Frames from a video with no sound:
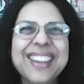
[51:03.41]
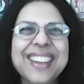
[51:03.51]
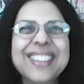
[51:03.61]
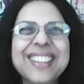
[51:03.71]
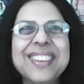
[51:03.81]

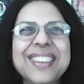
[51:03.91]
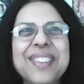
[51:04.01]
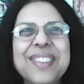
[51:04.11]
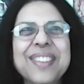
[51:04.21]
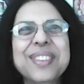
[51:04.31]
I thought
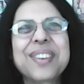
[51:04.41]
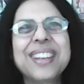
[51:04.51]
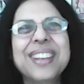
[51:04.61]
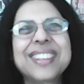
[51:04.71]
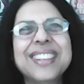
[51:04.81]
that was
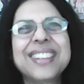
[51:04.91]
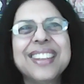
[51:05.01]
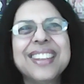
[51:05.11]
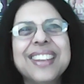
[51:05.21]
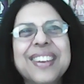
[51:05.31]
quite
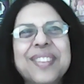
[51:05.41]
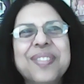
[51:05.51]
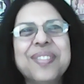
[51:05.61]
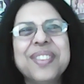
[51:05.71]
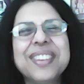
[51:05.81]

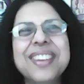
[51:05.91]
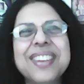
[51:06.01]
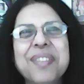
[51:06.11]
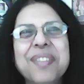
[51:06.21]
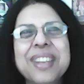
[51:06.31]

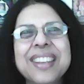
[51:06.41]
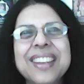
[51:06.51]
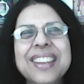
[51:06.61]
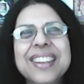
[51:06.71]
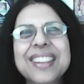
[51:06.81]

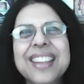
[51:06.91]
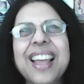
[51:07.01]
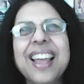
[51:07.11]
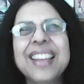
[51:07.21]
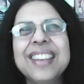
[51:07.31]
charming,
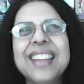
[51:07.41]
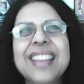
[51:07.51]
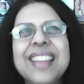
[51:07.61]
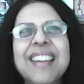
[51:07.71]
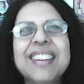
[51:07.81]
and
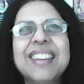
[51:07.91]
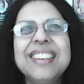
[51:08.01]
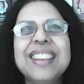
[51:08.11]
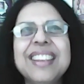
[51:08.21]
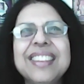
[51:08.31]
their
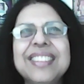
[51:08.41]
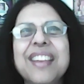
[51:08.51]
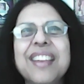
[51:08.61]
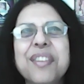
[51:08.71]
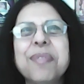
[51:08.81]
early days,
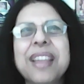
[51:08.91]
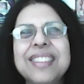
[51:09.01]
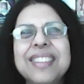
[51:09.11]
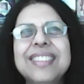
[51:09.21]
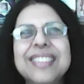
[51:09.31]
their
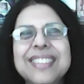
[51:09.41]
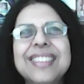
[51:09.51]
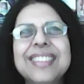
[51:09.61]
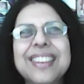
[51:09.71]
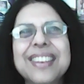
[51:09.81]

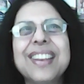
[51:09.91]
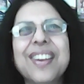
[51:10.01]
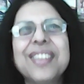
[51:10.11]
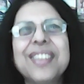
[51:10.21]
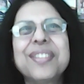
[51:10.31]
romances and
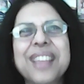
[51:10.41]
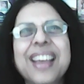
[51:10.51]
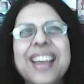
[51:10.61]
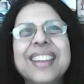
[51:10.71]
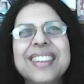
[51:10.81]
all of
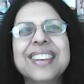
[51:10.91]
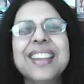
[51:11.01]
that.